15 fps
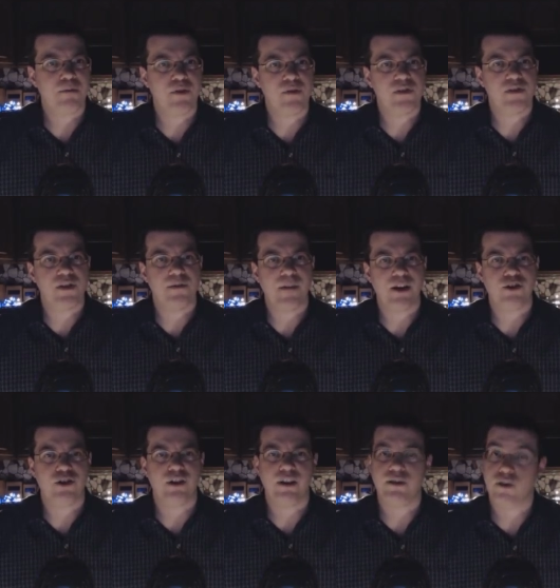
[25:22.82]
Now, I previously
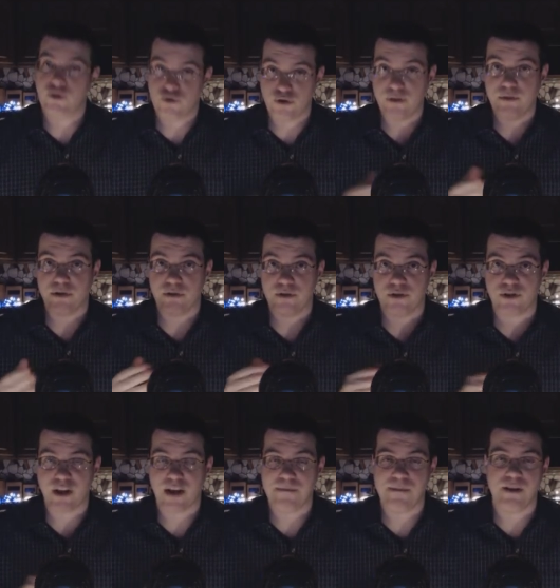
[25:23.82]
mentioned that the
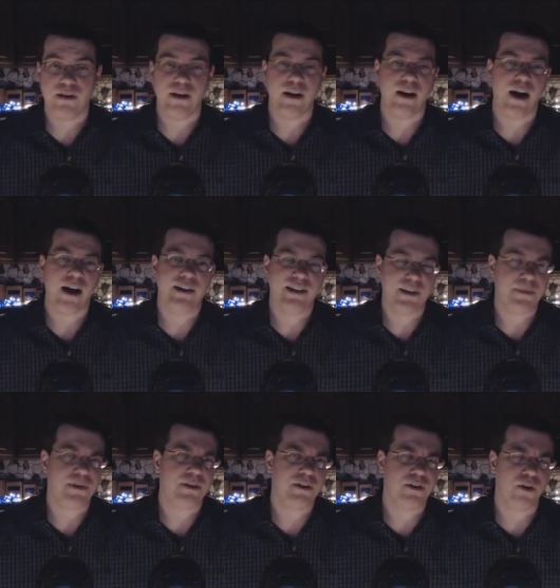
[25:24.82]
contributors at Midnight Eye
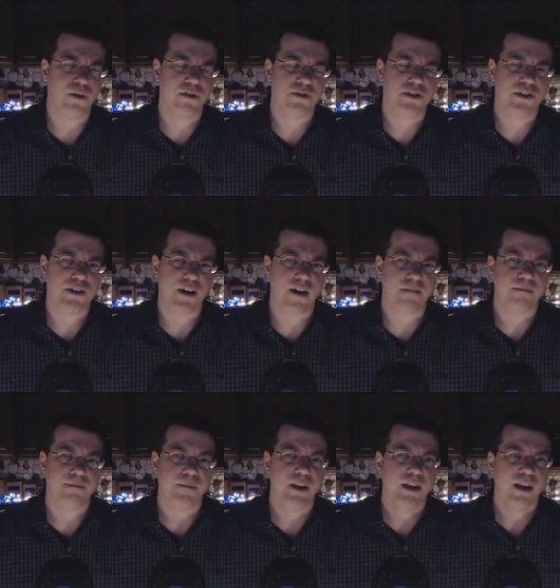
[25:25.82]
typically know their
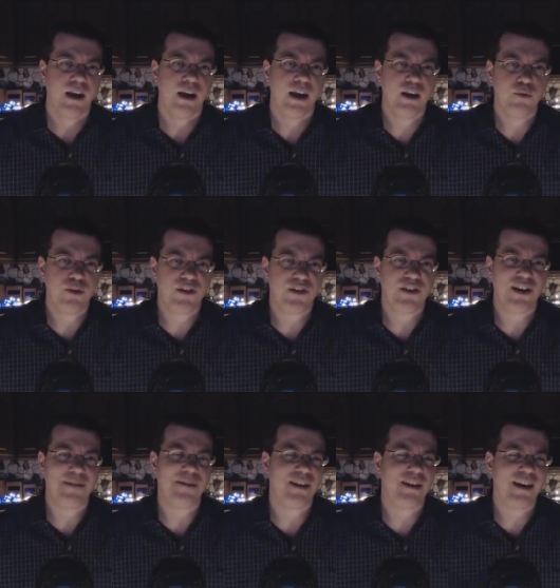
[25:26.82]
stuff, and it would
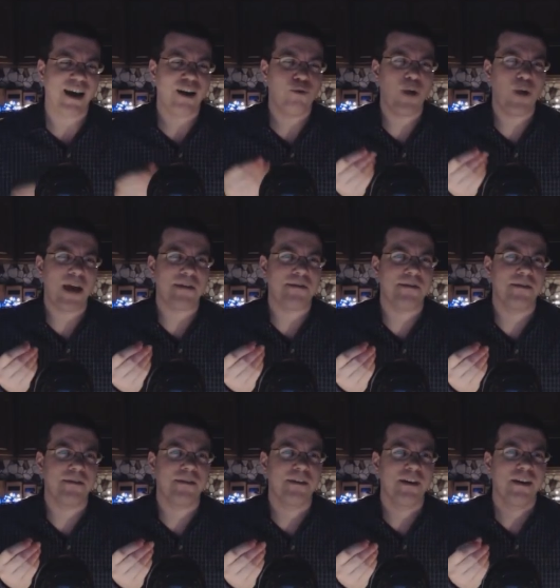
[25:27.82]
seem that they got a
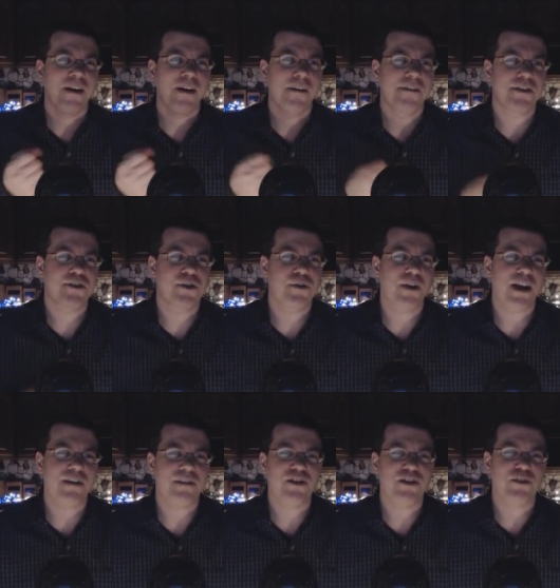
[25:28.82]
whiff of this
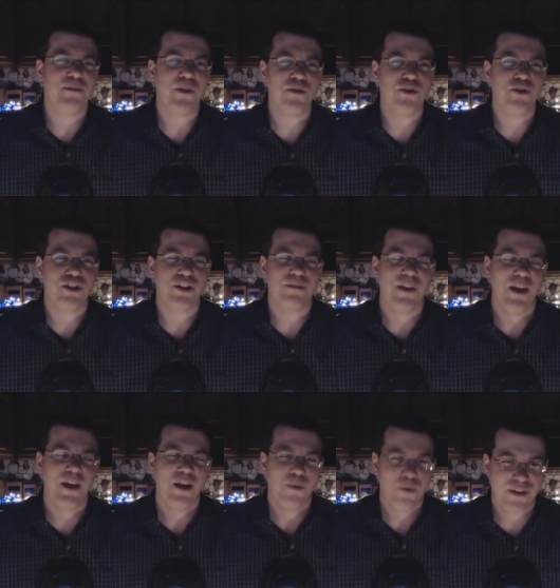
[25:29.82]
creative explosion
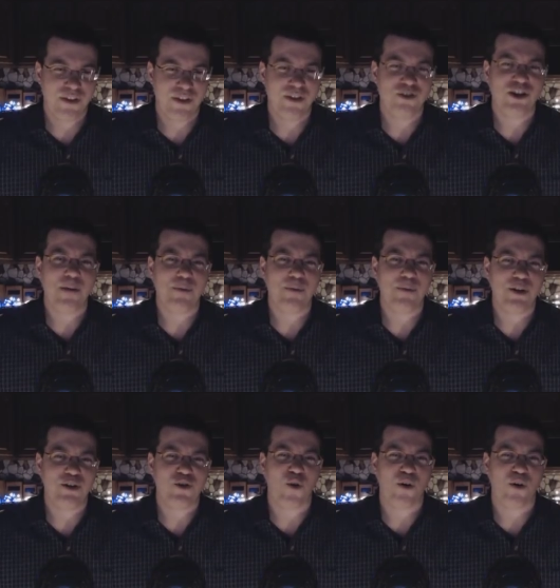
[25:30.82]
within the
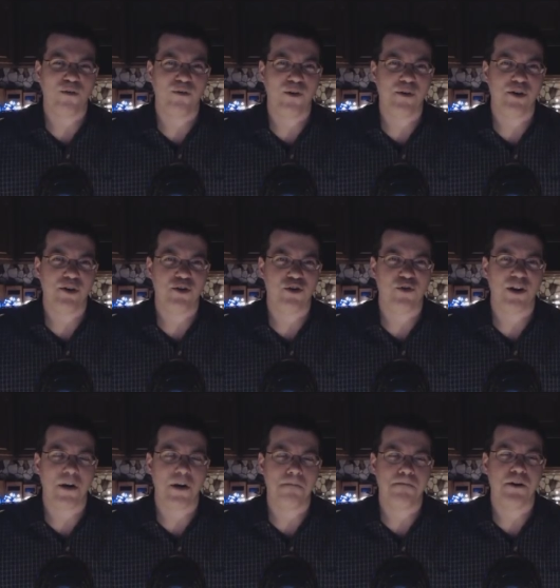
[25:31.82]
Japanese horror film
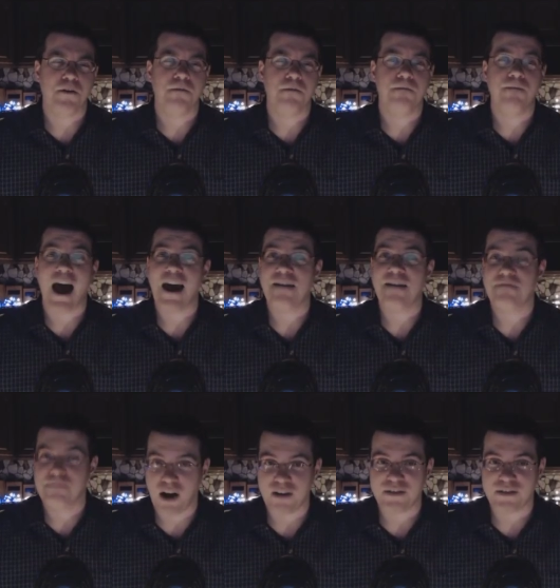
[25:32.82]
industry a mere
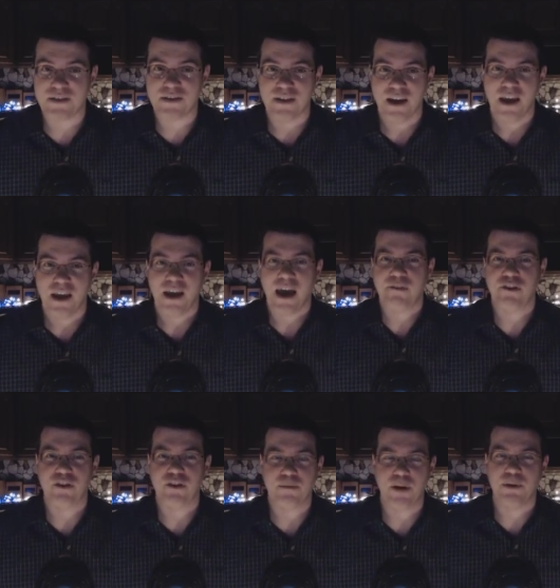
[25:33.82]
five months
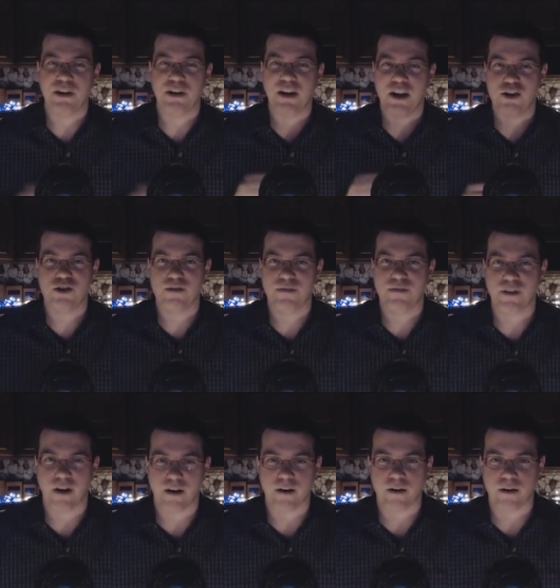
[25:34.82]
after the publication of
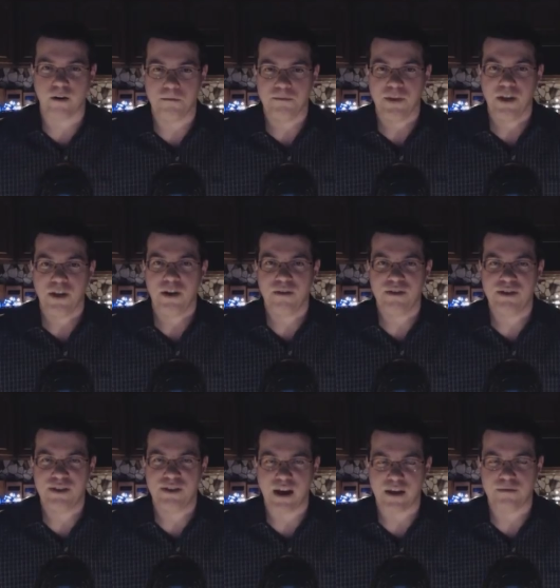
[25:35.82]
their article of
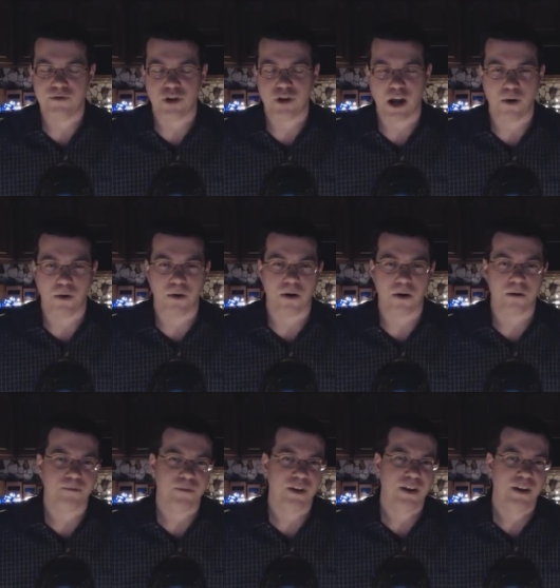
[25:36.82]
the Death of
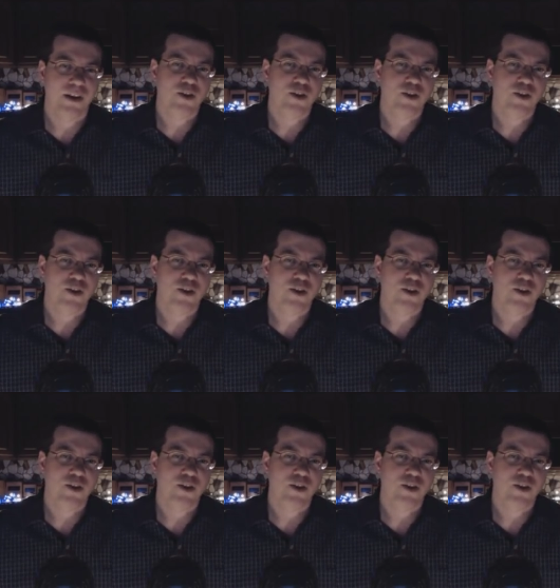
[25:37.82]
J-Horror.